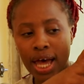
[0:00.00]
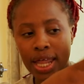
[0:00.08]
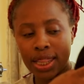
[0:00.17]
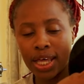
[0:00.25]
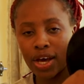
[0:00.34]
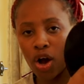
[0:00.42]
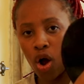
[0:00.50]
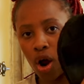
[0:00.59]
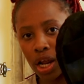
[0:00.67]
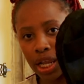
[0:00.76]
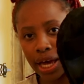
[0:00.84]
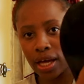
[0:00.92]
and they are
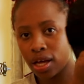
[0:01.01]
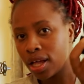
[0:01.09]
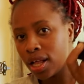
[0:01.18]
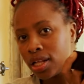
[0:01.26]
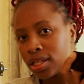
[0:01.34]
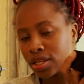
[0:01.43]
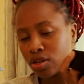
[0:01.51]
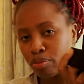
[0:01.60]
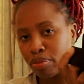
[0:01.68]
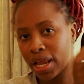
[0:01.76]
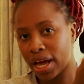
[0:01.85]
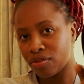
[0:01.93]
like little
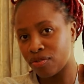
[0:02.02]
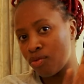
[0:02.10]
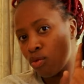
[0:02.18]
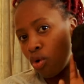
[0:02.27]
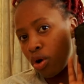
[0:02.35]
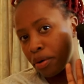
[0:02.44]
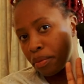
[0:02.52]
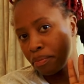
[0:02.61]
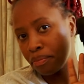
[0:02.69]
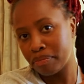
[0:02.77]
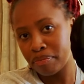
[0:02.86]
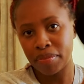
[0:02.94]

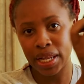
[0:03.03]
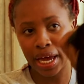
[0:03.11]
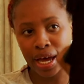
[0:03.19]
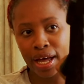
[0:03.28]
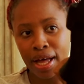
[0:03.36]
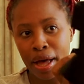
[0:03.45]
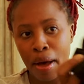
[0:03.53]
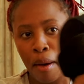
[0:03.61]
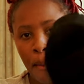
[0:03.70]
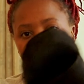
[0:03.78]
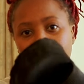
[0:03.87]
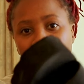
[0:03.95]
platform, like
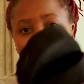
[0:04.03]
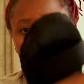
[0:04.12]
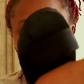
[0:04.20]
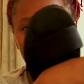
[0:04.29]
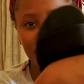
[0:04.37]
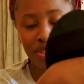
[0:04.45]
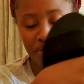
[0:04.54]
black shoes,